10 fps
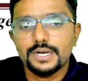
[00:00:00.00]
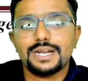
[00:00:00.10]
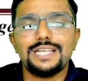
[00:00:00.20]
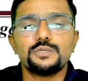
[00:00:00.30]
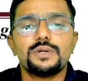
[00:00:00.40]

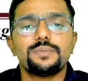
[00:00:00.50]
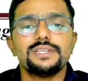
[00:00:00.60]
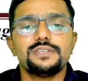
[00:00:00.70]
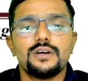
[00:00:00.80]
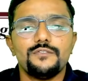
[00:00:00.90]
transfer
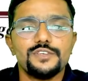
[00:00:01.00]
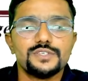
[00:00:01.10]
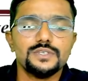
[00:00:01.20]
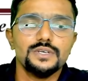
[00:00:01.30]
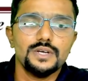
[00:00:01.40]
pricing
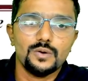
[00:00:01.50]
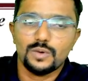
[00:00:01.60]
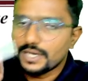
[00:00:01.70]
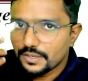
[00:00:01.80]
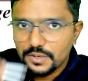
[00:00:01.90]
officer,
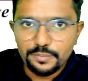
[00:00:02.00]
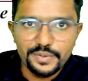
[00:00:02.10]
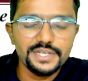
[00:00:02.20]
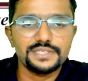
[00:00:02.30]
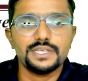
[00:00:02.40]
whatever period is